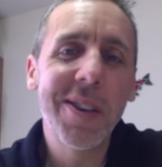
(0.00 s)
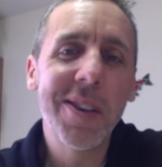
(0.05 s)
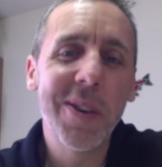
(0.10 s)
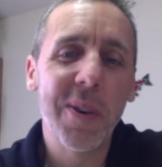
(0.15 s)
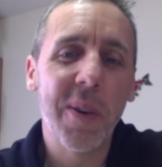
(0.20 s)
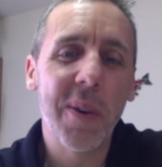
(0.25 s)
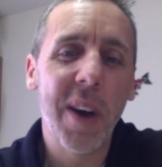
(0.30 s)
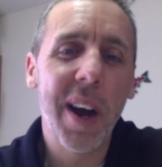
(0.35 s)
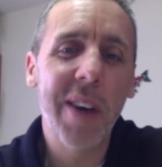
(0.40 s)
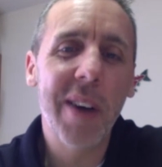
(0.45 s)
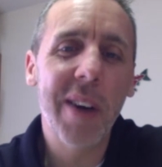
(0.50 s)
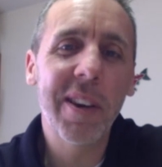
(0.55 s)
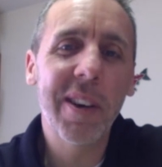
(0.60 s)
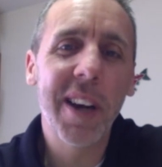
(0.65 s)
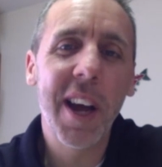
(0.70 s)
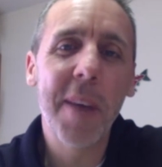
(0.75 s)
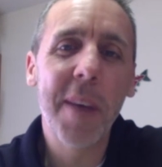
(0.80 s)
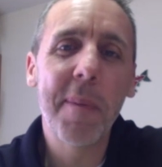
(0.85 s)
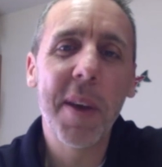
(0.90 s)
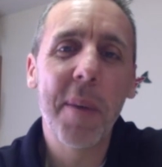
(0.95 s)
do? How can
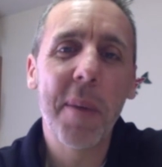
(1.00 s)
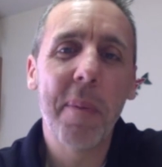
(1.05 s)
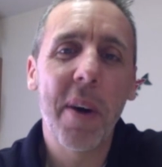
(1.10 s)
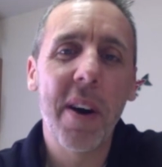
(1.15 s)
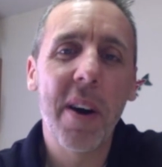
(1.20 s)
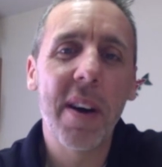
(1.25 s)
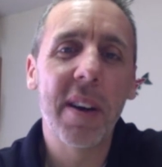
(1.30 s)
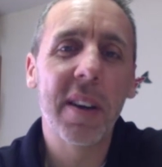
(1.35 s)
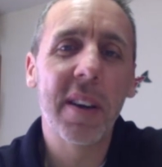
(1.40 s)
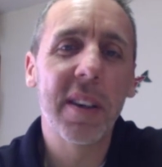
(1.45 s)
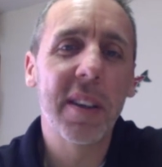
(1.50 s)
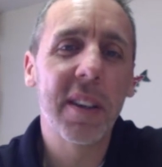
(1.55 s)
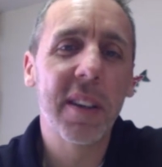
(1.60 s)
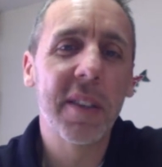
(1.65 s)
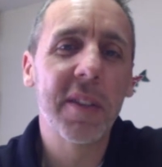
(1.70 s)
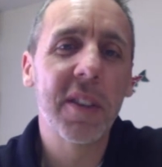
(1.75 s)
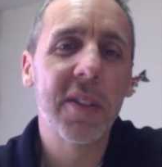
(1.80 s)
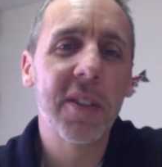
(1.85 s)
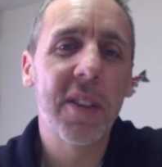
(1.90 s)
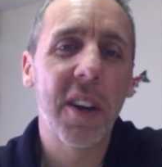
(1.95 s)
I be a part
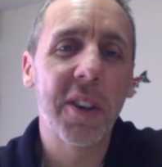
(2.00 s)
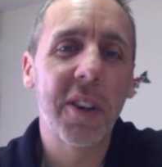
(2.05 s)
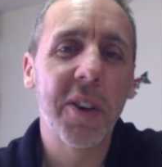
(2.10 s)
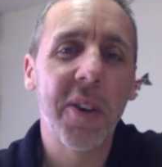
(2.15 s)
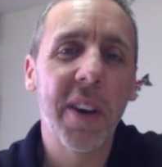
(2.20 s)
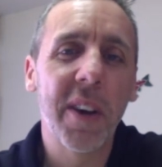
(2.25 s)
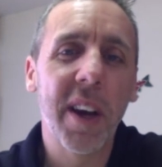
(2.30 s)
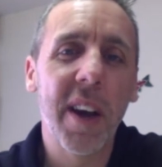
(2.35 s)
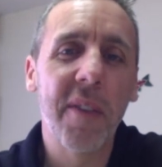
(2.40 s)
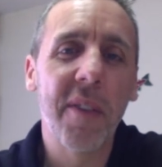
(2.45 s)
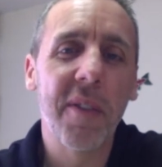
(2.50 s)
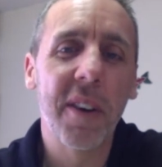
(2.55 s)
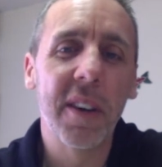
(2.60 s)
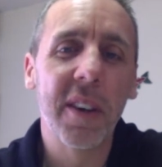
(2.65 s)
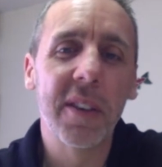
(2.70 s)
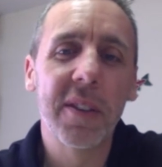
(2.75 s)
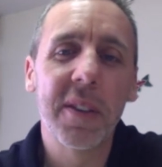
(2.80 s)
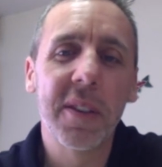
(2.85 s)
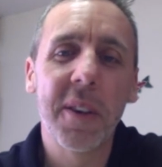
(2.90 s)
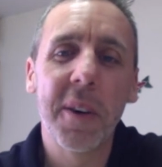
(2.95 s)
of this ongoing
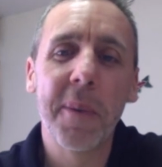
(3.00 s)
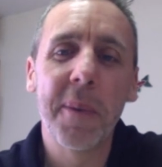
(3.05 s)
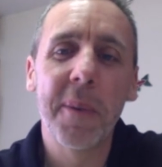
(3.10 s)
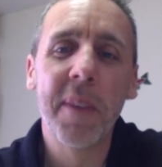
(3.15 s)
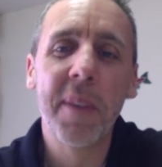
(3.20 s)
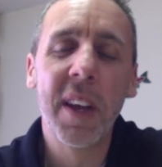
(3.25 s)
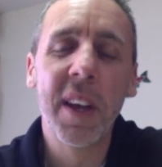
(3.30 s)
effort? So